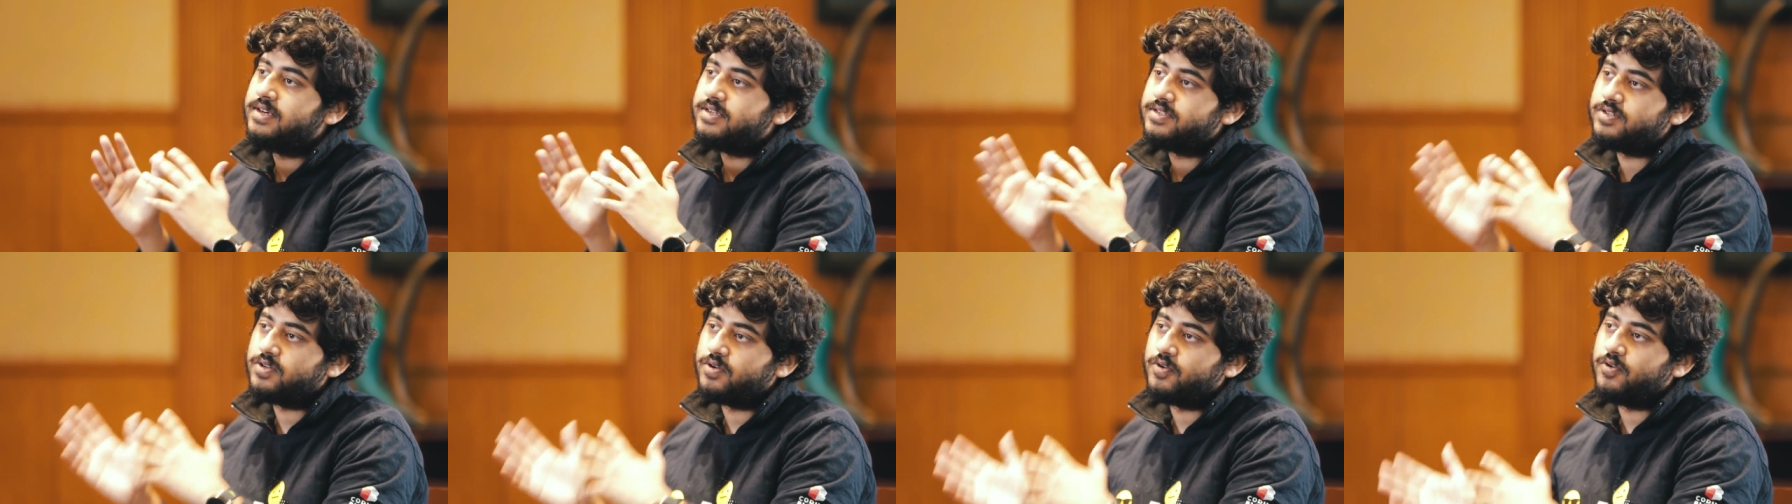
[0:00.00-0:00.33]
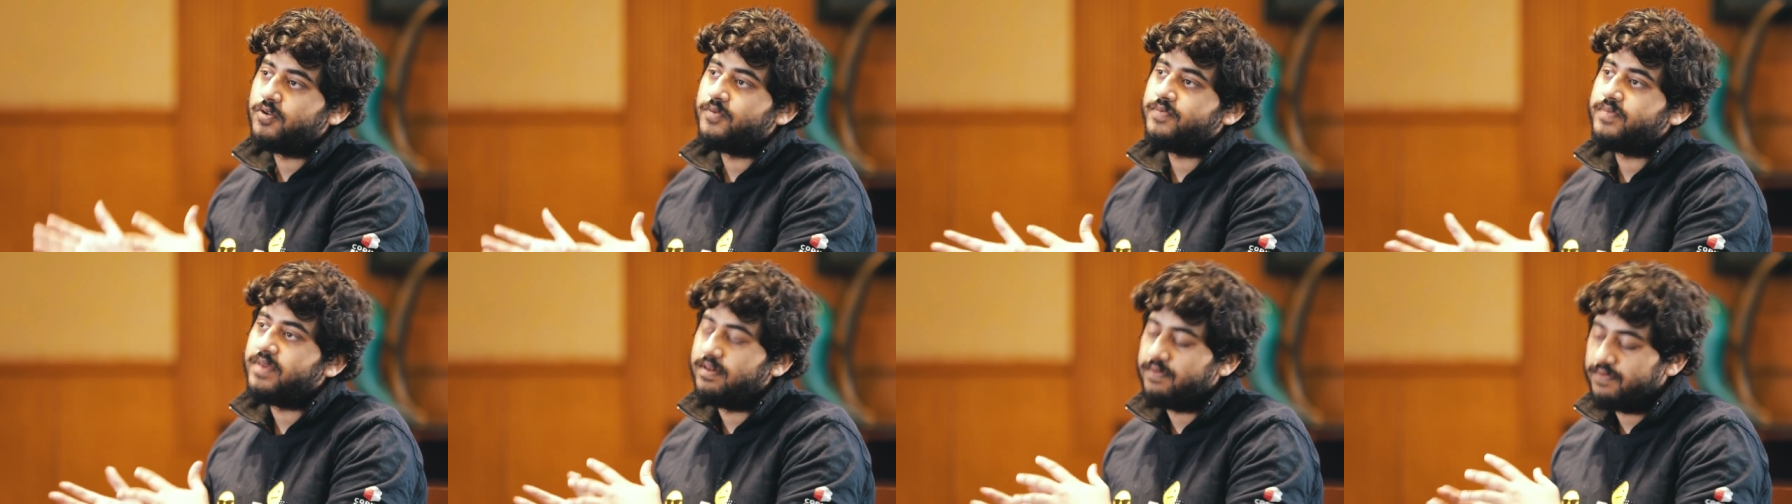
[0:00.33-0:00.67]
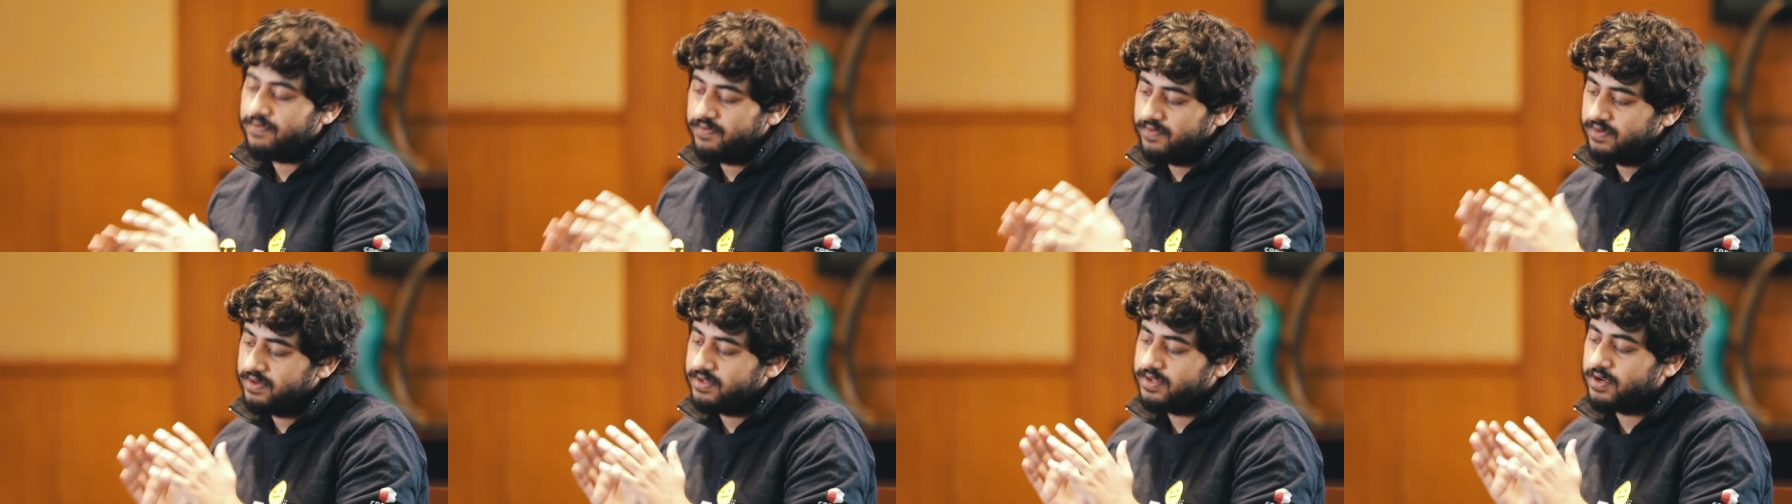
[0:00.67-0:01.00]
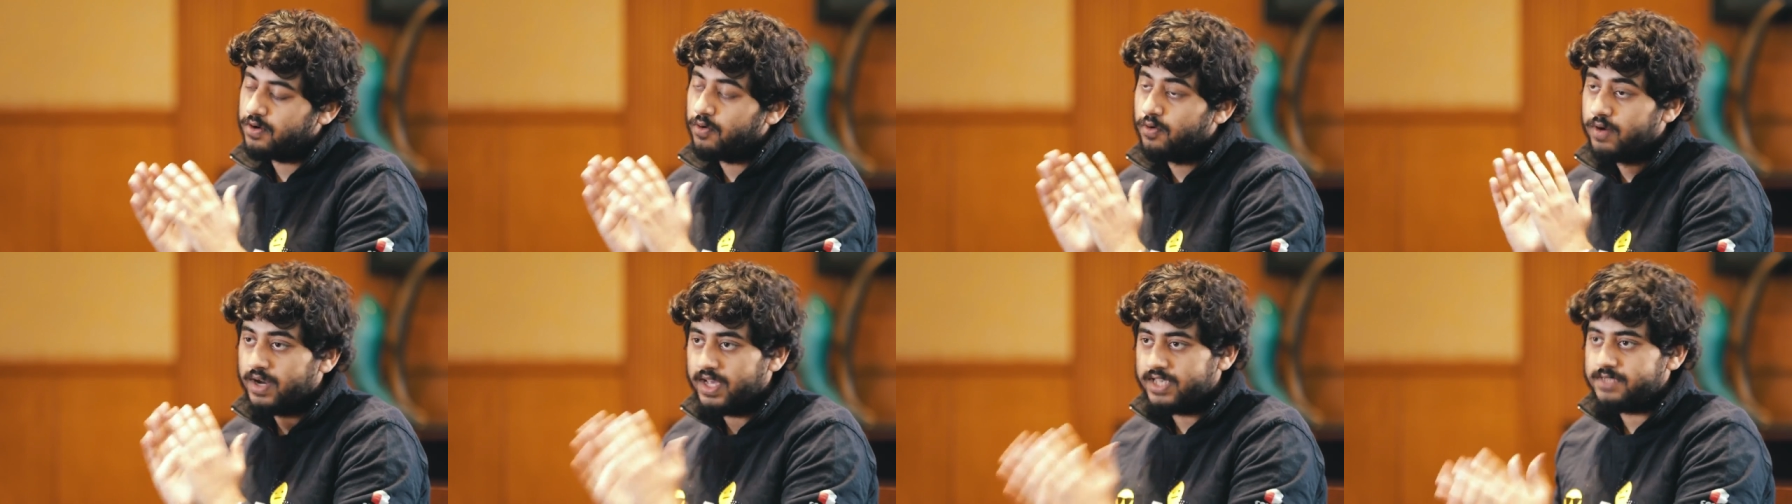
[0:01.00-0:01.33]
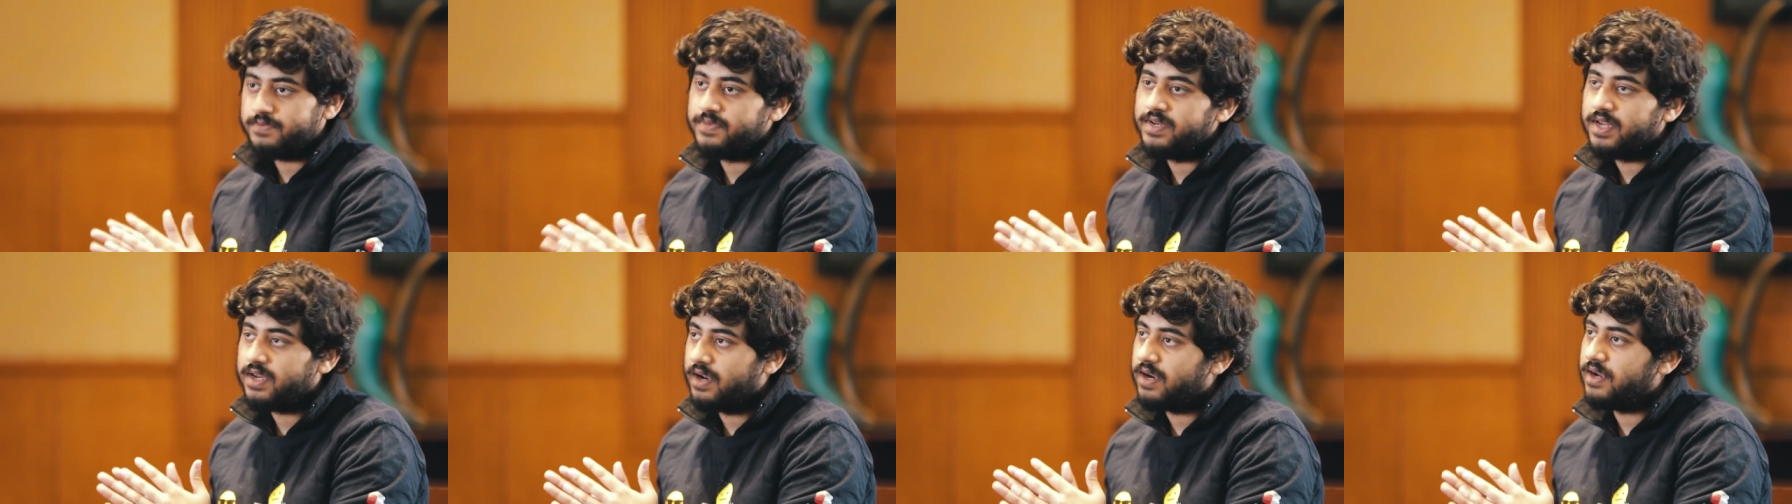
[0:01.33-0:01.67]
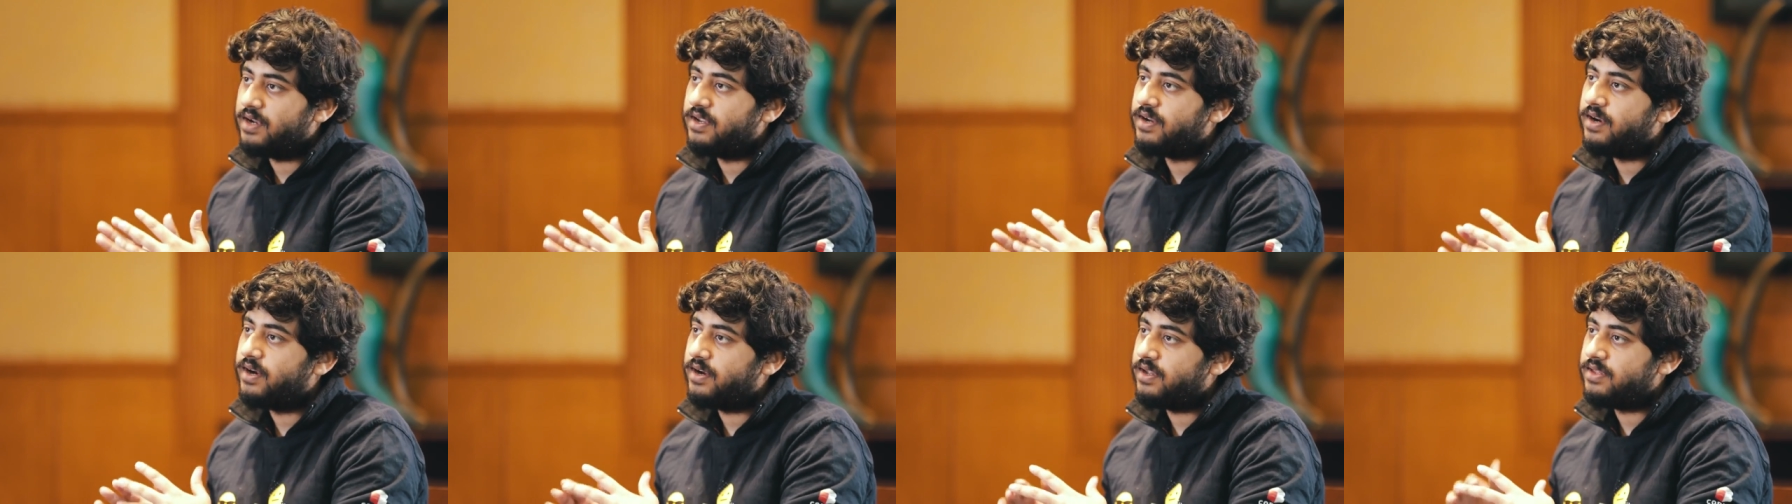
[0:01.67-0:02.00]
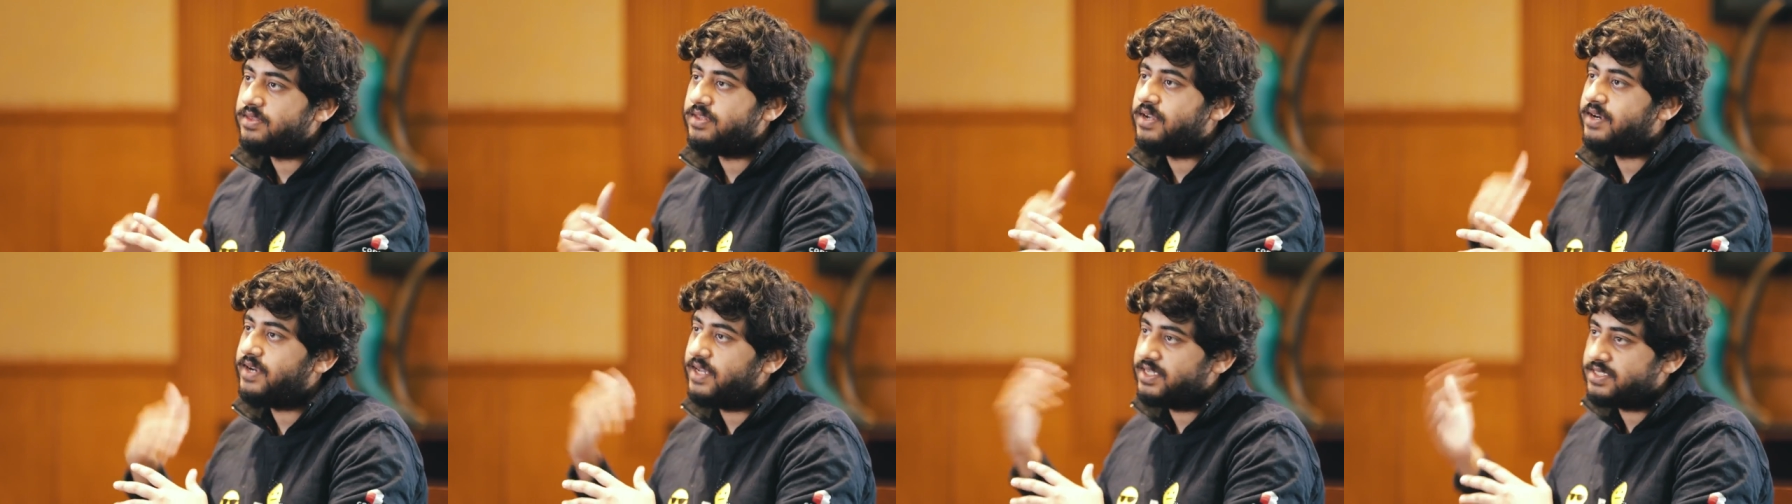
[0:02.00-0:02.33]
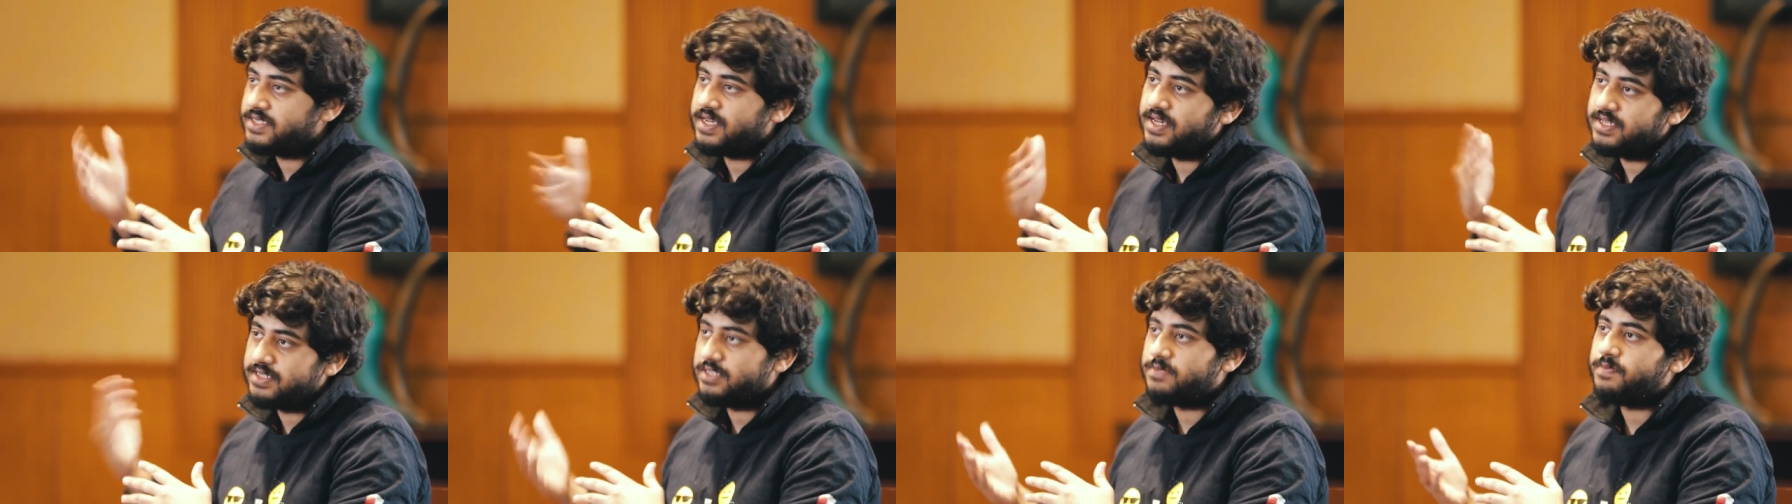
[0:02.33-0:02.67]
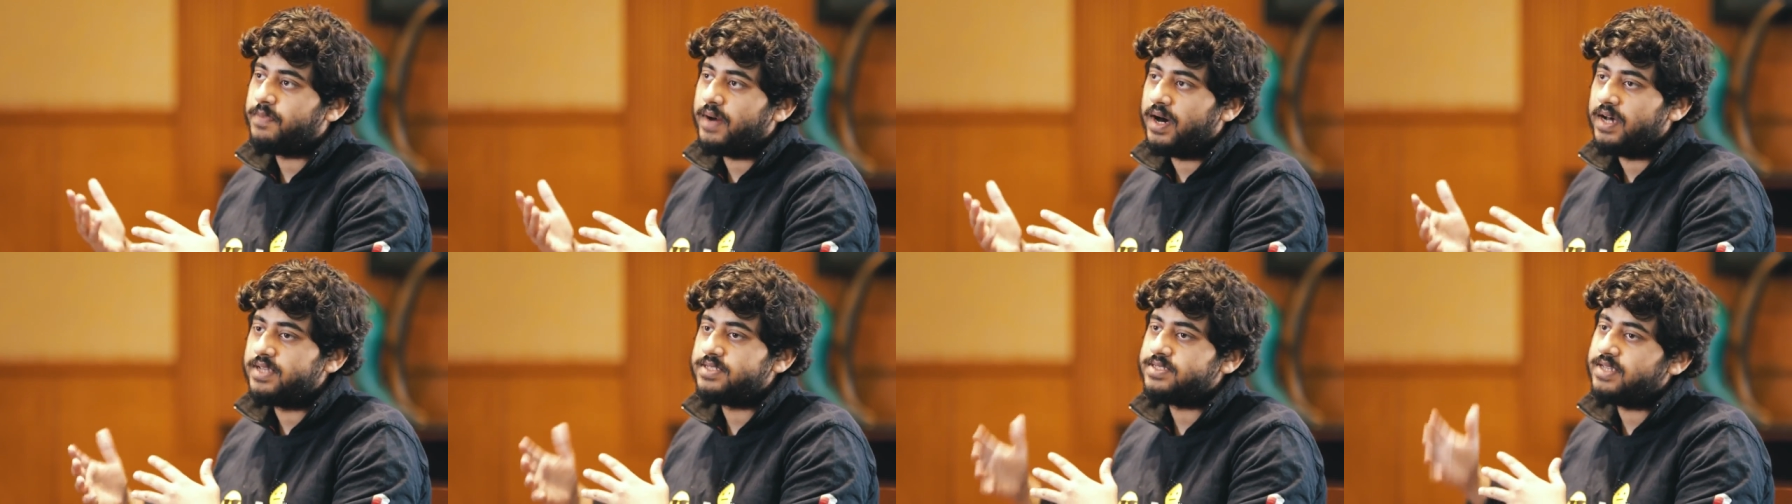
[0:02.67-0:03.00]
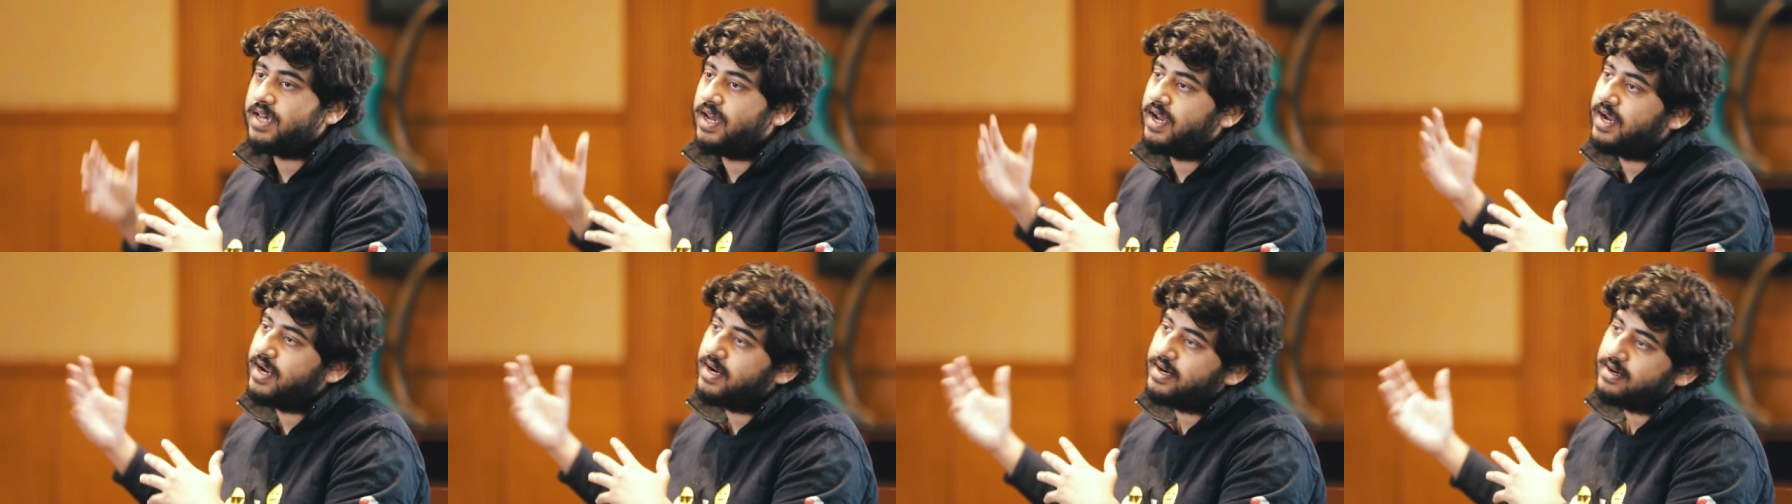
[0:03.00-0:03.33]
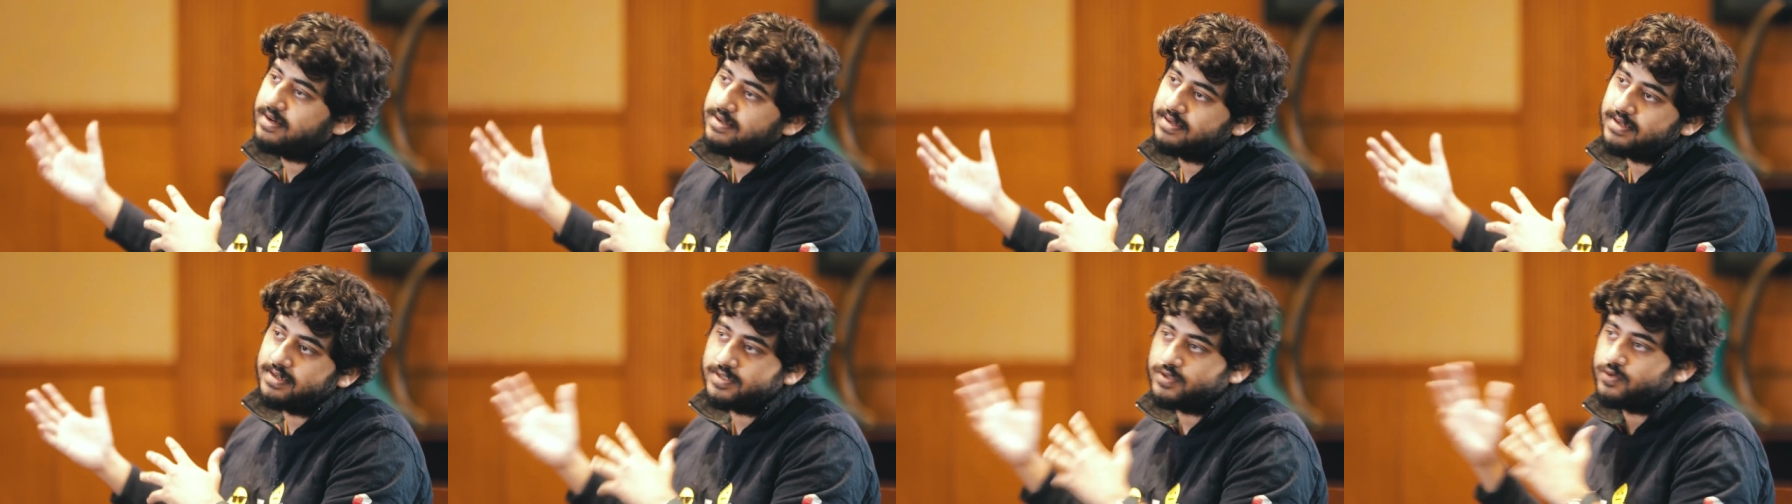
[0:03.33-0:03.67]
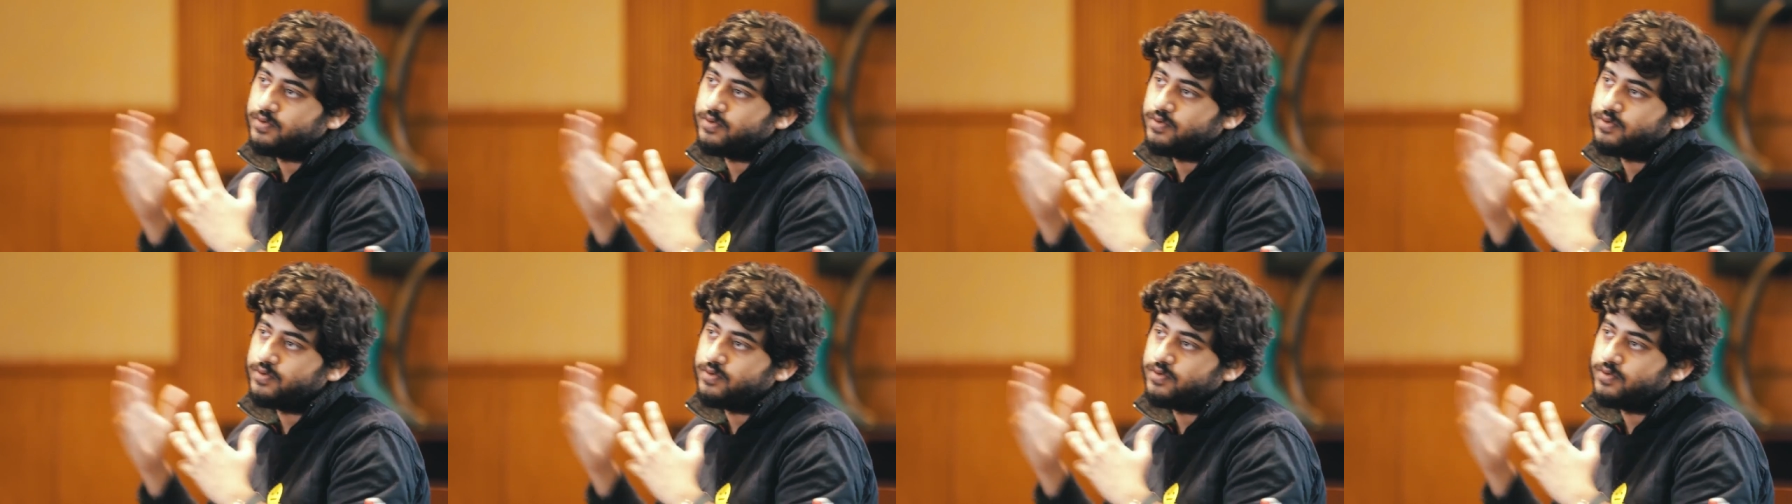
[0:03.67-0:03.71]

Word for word: so if the code has been correctly written the test cases pass and the